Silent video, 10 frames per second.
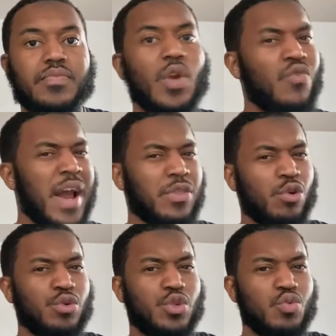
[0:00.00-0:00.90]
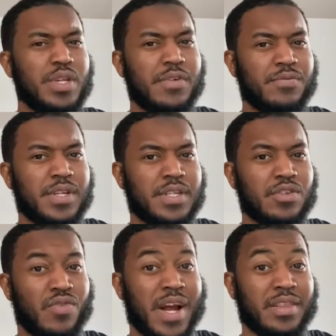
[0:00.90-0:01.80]
Right? Those two
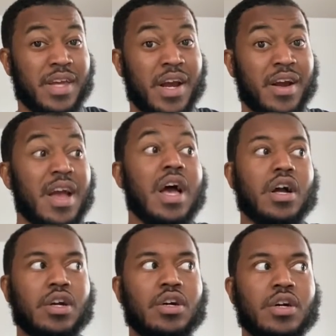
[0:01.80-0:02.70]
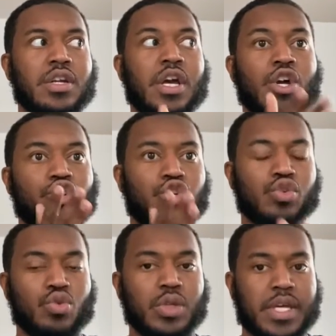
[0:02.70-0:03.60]
differences right there could
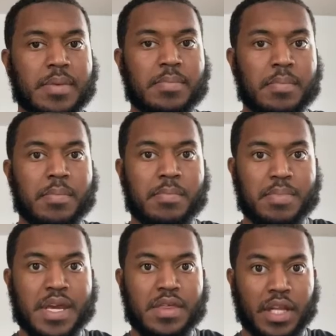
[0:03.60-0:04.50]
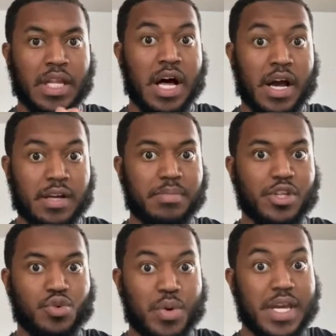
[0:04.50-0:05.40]
truly be the line
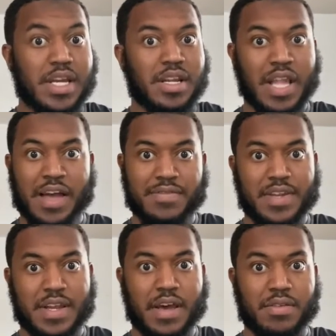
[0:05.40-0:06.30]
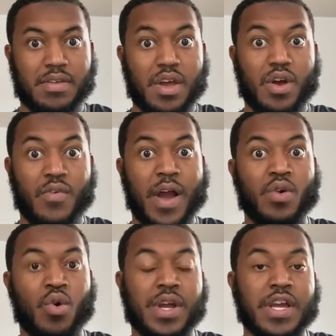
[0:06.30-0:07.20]
between life and death, right?
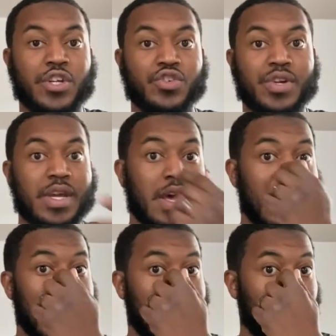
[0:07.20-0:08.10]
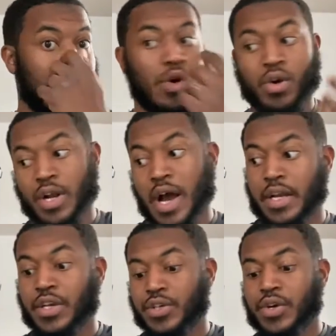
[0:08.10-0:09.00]
Or injury or not
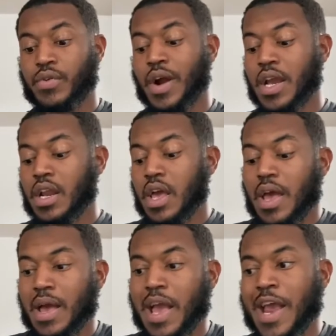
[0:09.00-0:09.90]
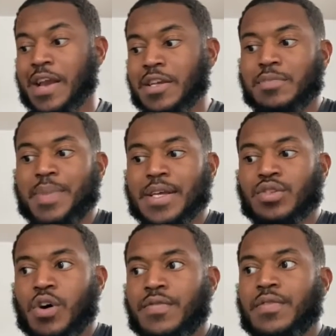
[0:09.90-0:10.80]
injured, right? And it's based
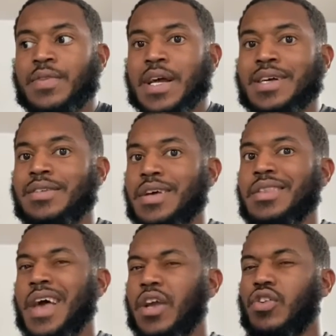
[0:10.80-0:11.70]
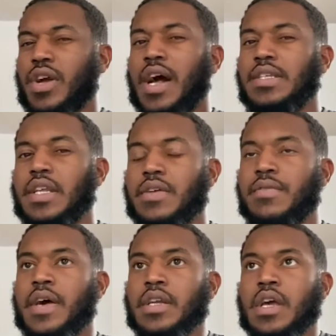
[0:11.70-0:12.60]
off of, like I said, that curiosity
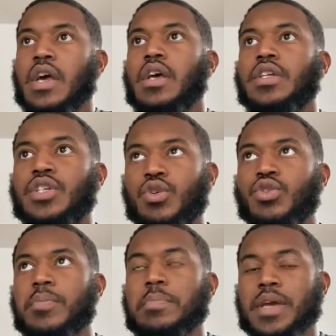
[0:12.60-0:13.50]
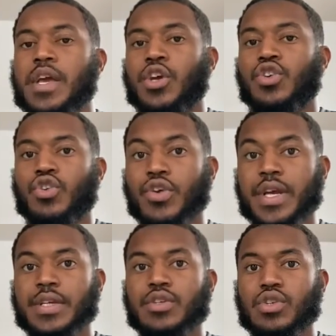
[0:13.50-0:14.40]
effect. Children being
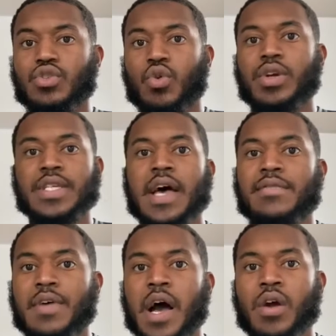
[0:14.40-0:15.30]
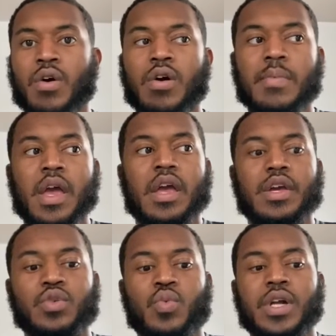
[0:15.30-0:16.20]
curious towards that firearm
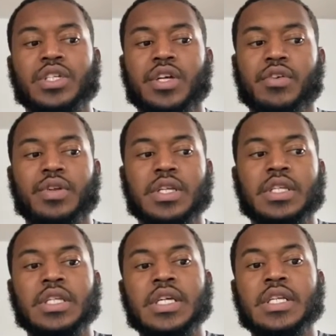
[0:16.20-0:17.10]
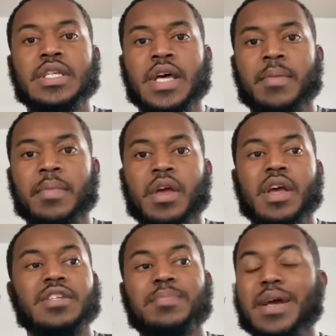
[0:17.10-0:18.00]
is what generally leads them,
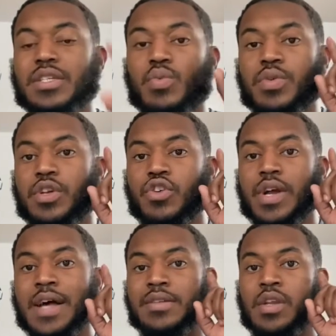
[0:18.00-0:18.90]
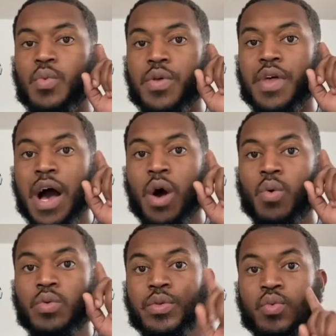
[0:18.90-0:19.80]
especially with curiosity
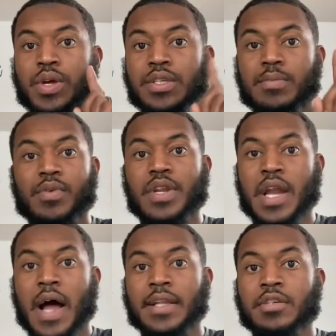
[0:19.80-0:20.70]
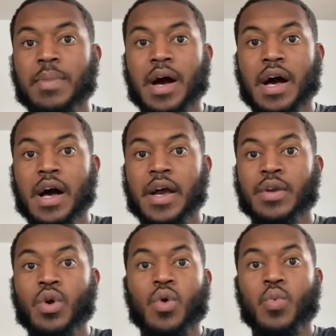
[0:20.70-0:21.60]
without the wisdom or the knowledge
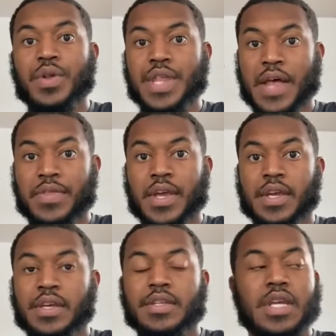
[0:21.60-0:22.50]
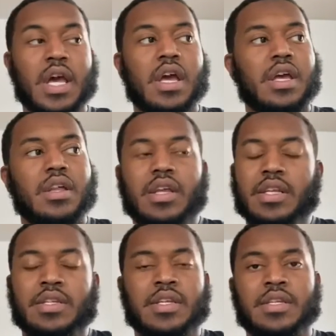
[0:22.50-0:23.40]
behind what that thing is
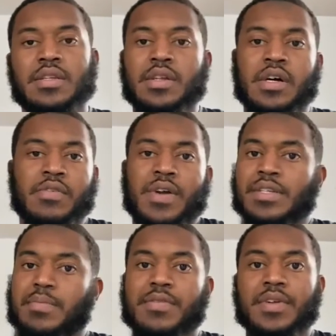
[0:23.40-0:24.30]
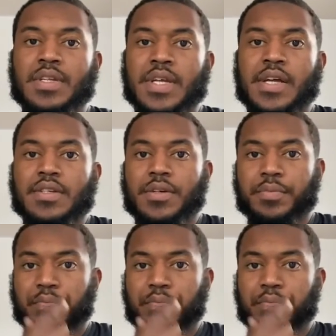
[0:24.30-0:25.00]
a recipe for disaster.